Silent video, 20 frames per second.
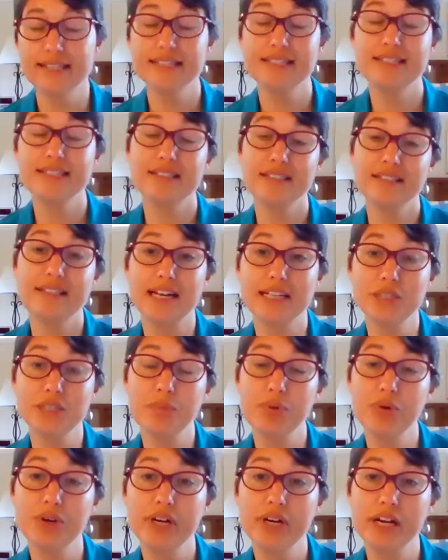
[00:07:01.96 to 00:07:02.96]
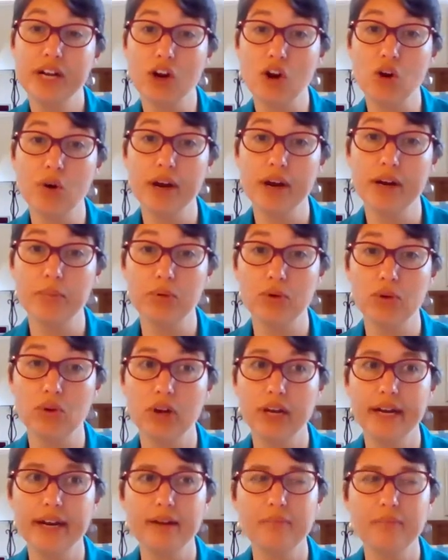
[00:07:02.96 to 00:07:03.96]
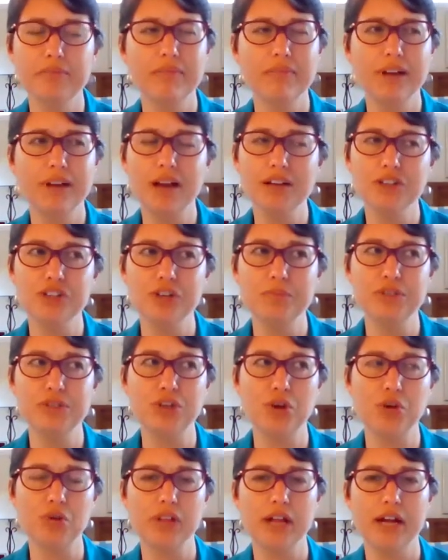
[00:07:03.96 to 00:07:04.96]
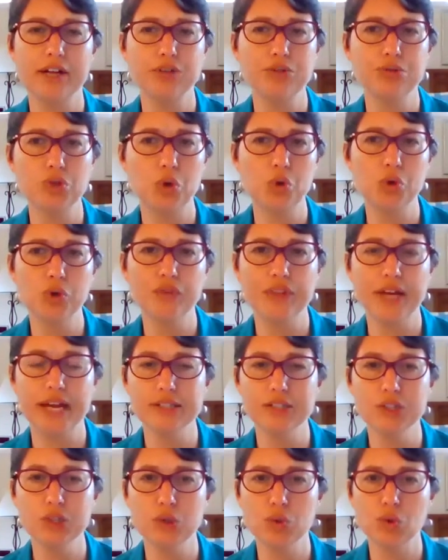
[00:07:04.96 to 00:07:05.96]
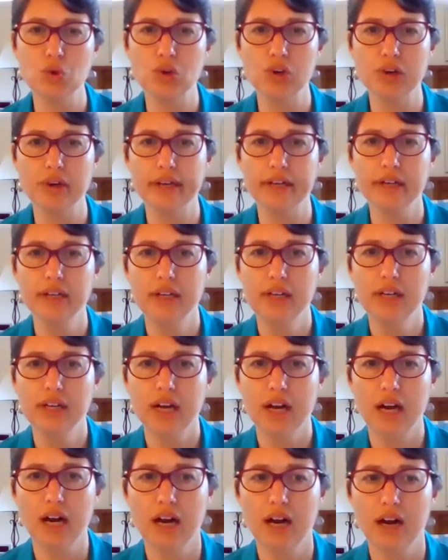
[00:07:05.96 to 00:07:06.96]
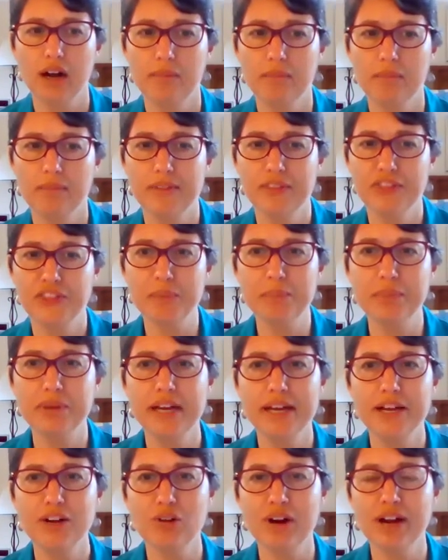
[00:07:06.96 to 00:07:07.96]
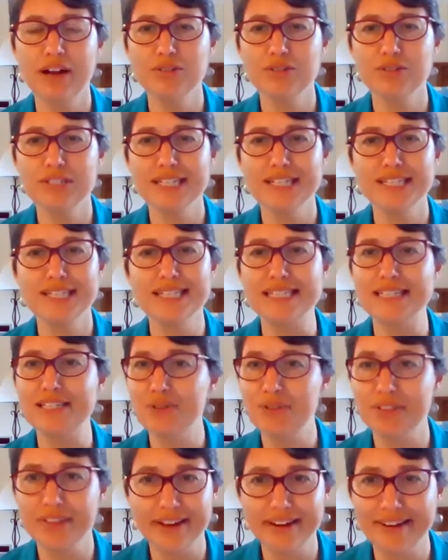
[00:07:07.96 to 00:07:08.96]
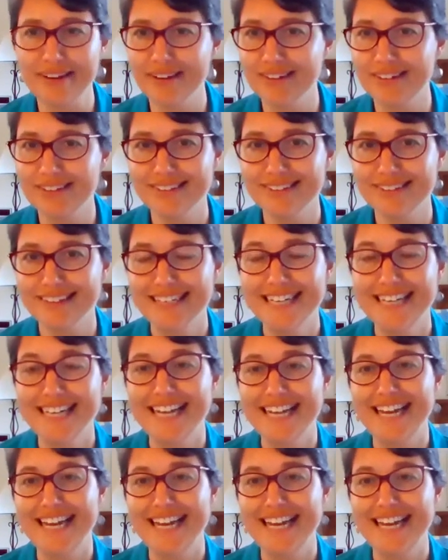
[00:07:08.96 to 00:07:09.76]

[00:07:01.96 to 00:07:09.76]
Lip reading: that's pretty incredible. And I'm so glad you told that story. The playground is still there,